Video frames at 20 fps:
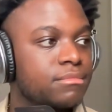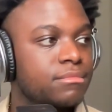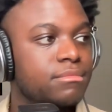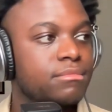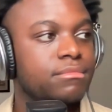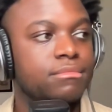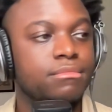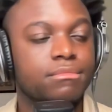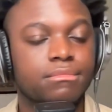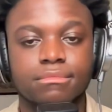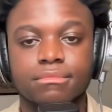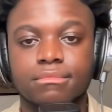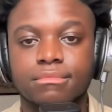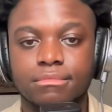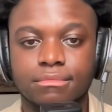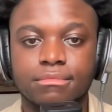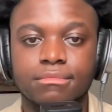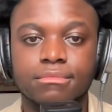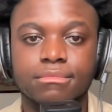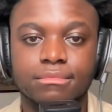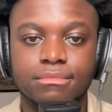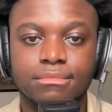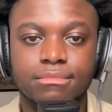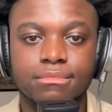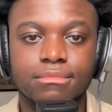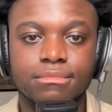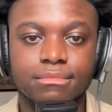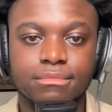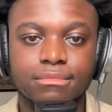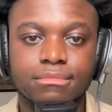
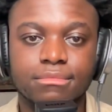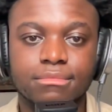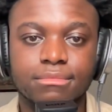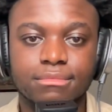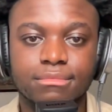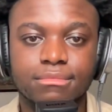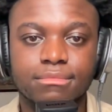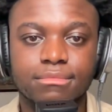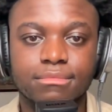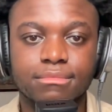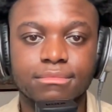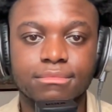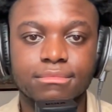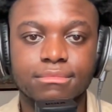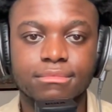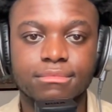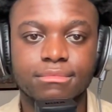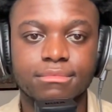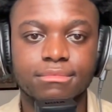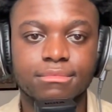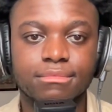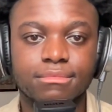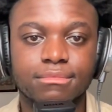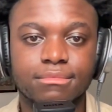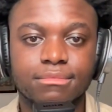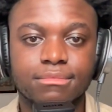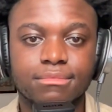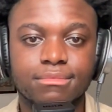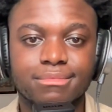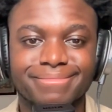
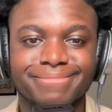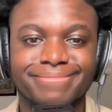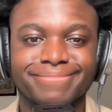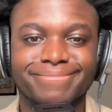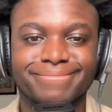No words are spoken by the person on screen.